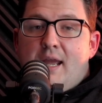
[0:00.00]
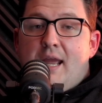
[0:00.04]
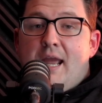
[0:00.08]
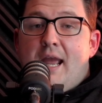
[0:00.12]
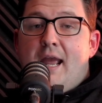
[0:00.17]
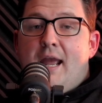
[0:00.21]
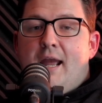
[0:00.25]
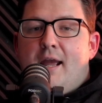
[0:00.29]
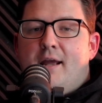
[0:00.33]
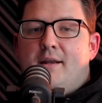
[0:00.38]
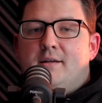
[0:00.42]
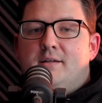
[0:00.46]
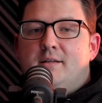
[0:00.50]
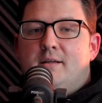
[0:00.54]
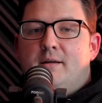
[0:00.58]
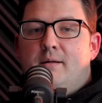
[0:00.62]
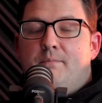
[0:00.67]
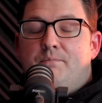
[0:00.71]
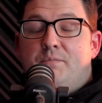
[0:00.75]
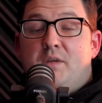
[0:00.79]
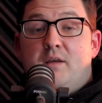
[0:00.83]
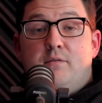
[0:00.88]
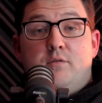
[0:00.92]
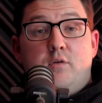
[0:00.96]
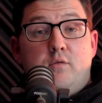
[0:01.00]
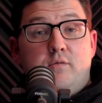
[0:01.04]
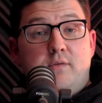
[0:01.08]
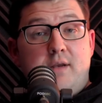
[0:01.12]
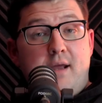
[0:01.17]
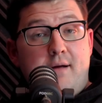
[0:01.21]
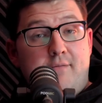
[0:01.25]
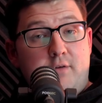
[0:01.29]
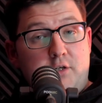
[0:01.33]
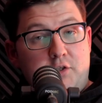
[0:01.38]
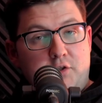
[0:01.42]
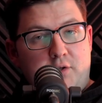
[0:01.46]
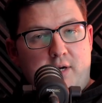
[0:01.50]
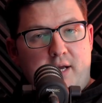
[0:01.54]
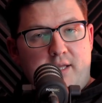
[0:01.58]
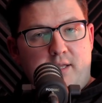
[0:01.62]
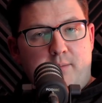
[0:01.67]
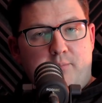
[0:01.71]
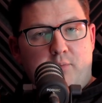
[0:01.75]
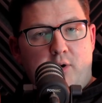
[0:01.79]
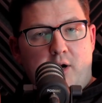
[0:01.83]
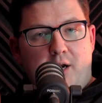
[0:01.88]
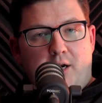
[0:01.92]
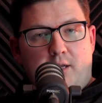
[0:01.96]
And if you've never tried
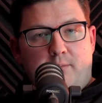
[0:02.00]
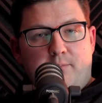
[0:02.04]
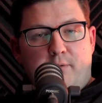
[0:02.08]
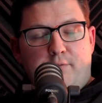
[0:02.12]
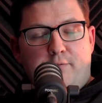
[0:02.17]
the product